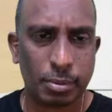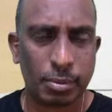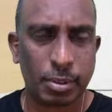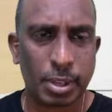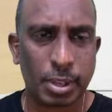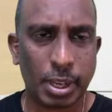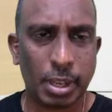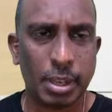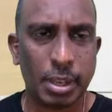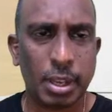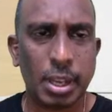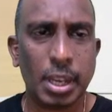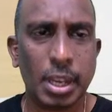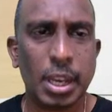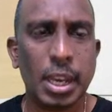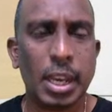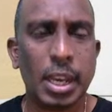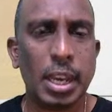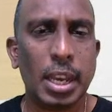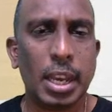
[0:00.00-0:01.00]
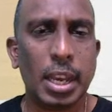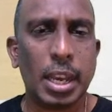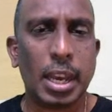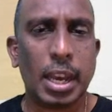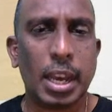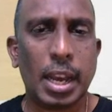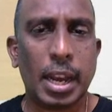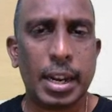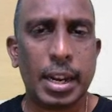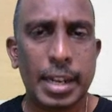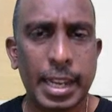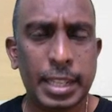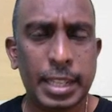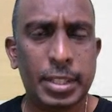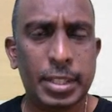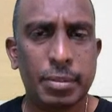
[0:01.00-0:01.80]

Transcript: Okay. And next,